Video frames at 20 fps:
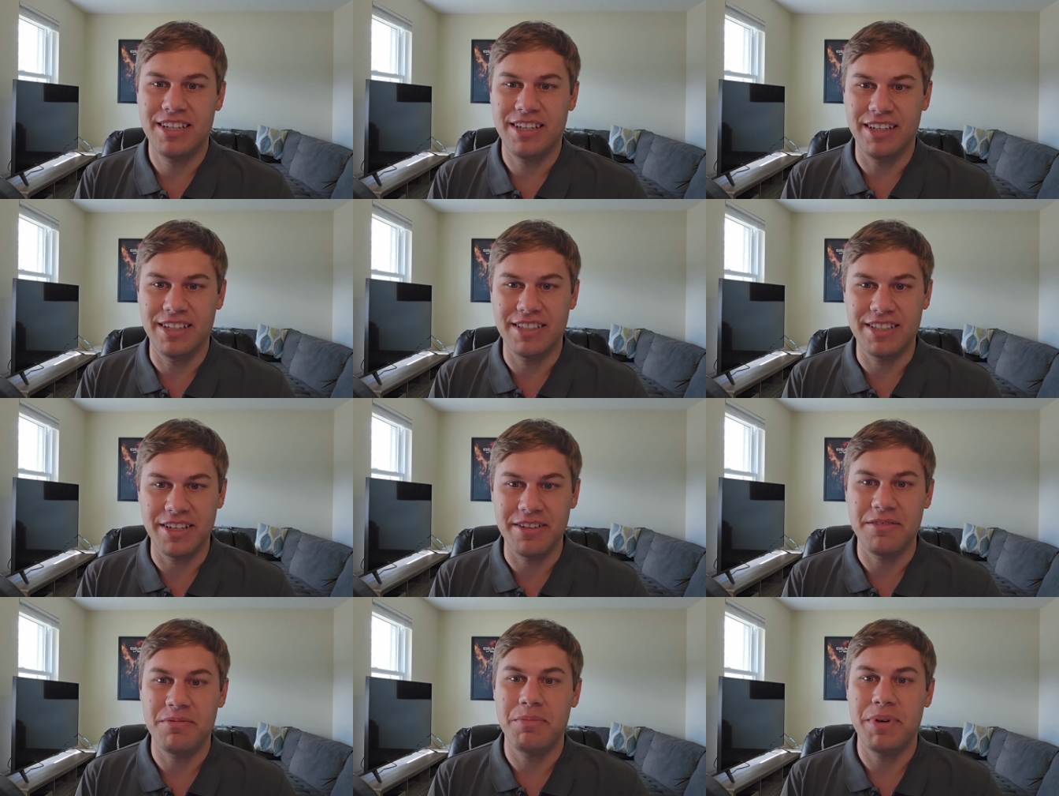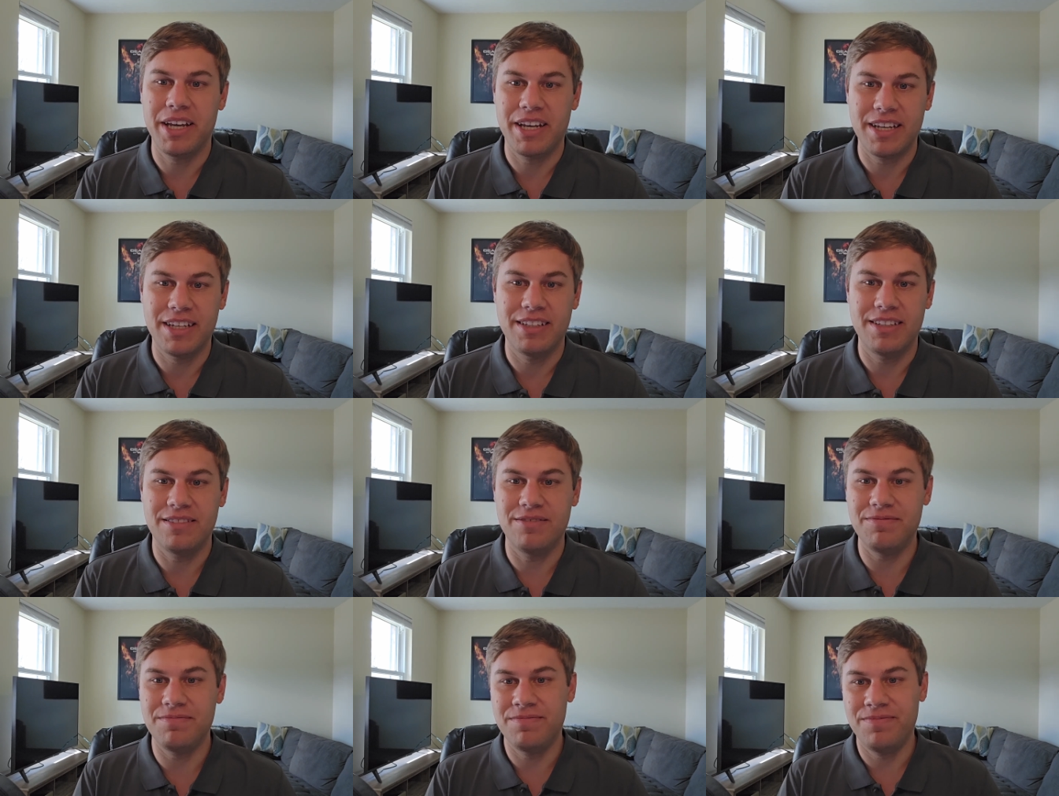It didn't make
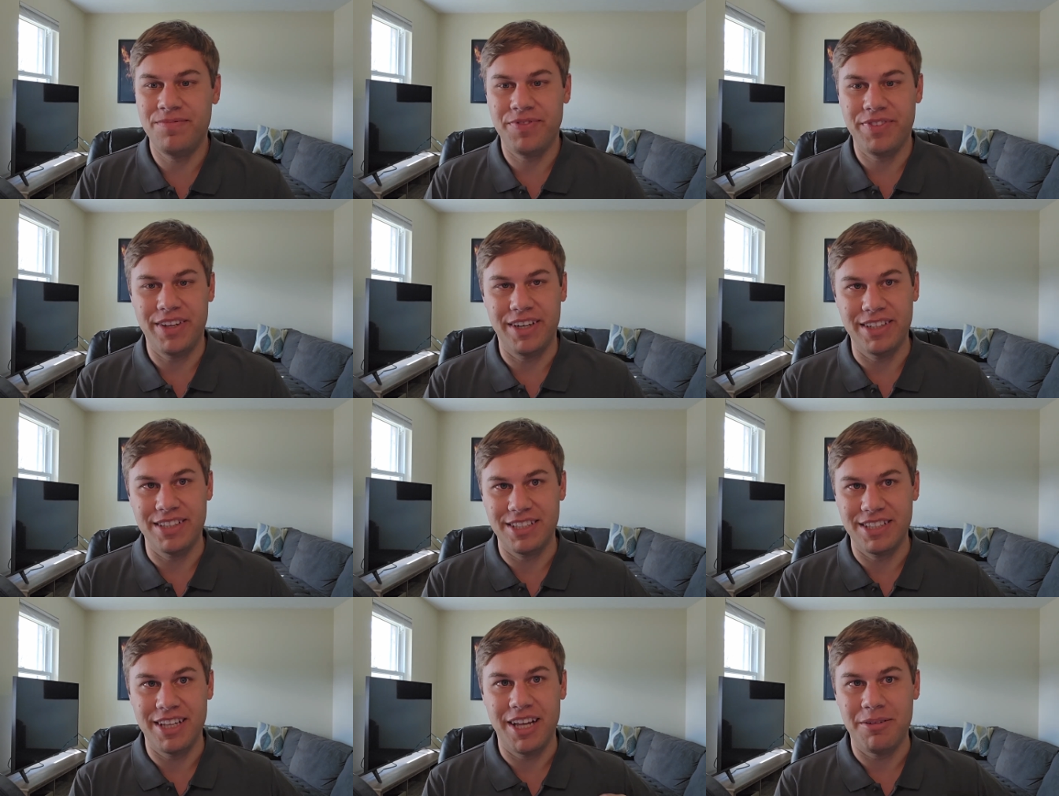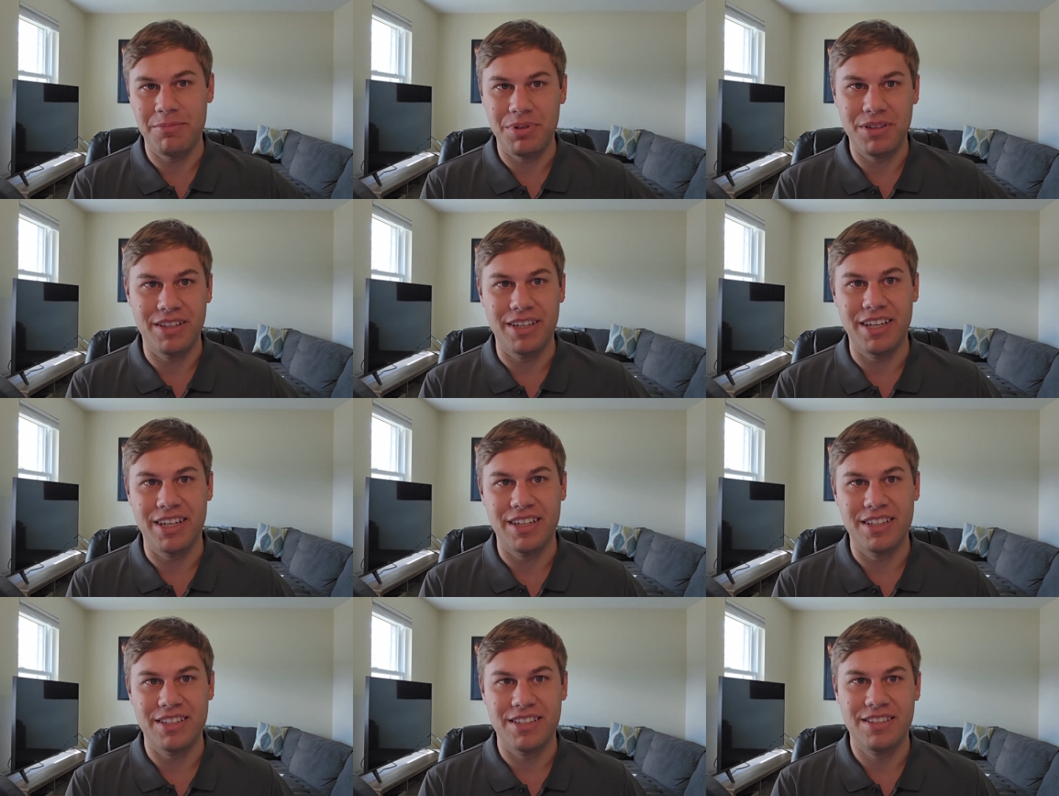it onto that
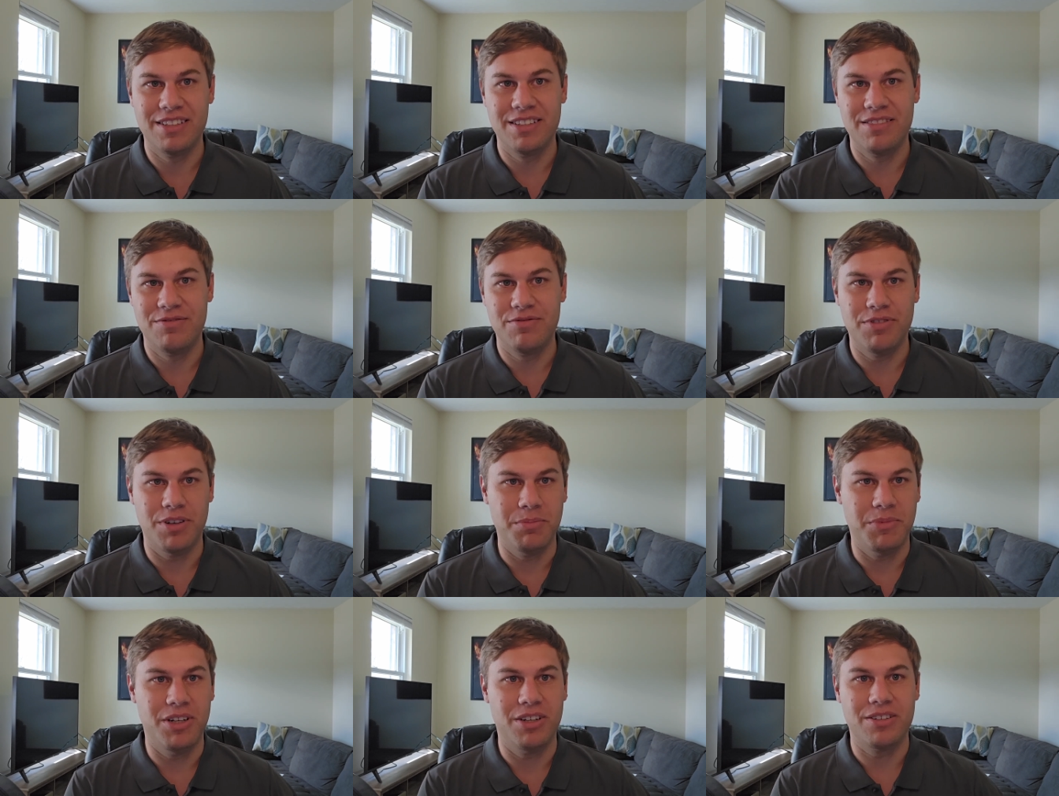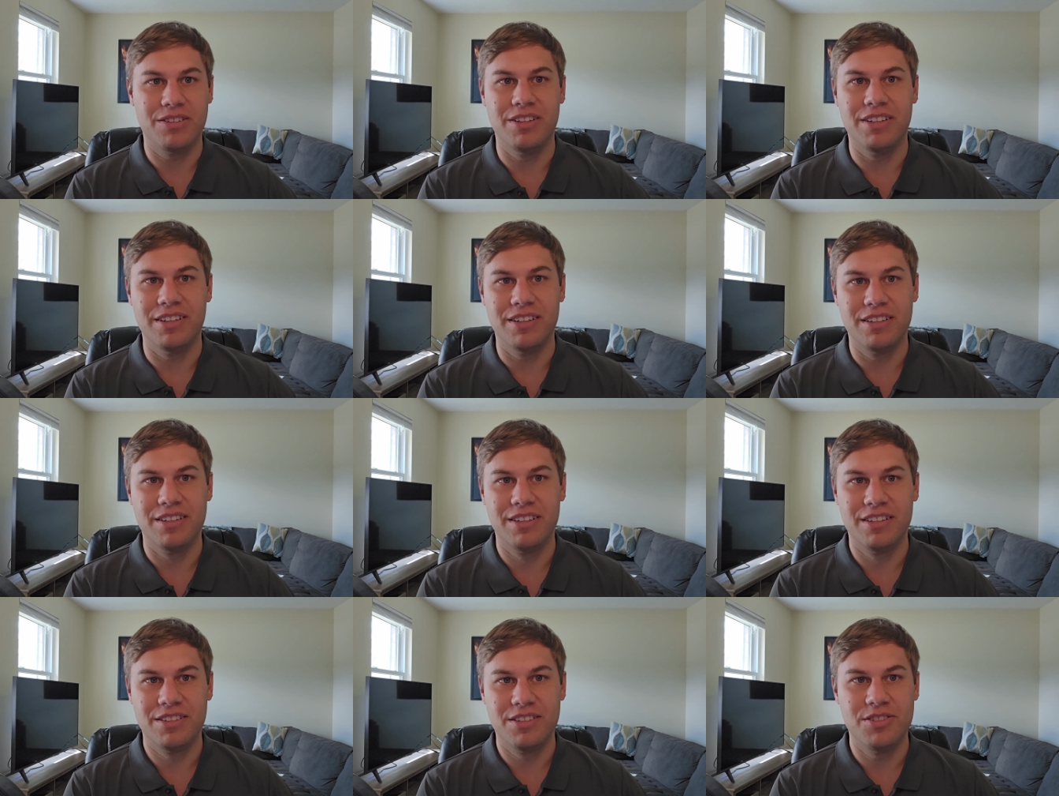plane from Auckland
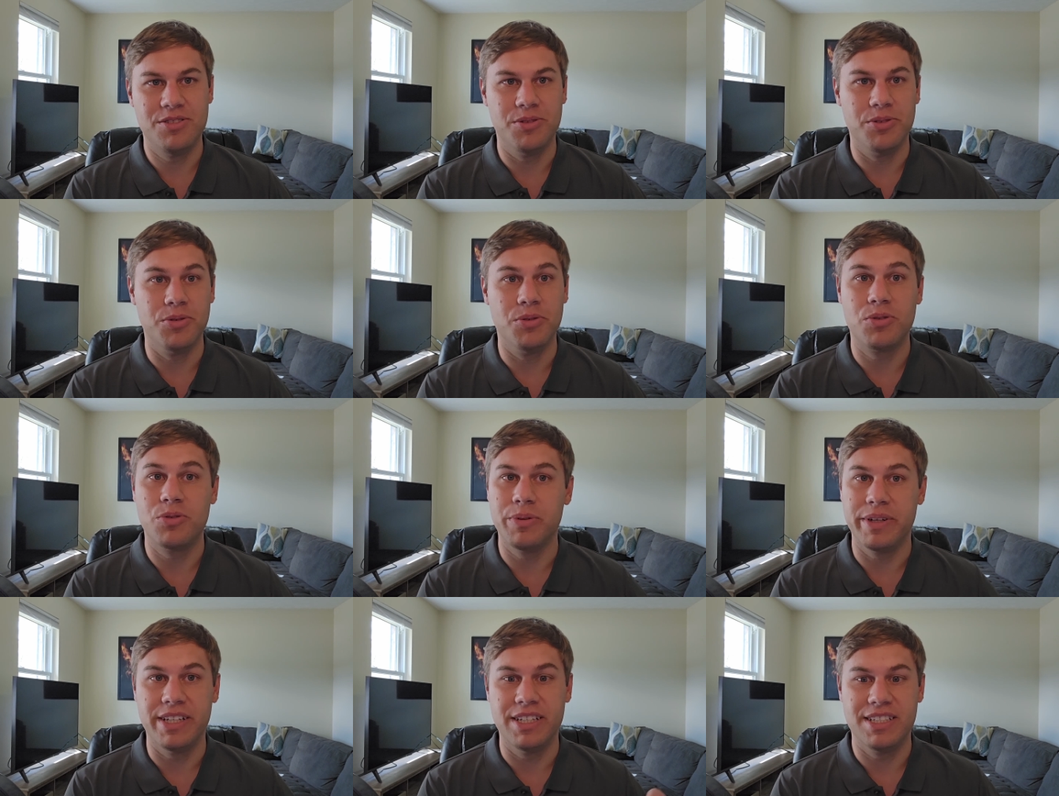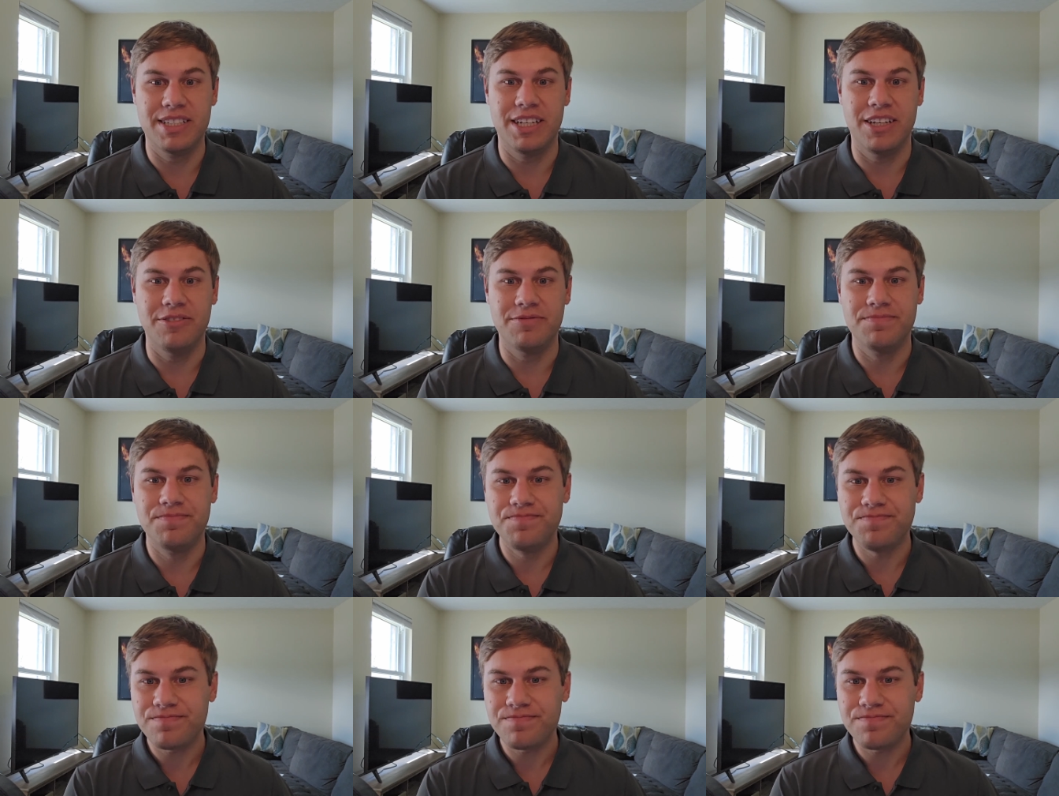to Queenstown.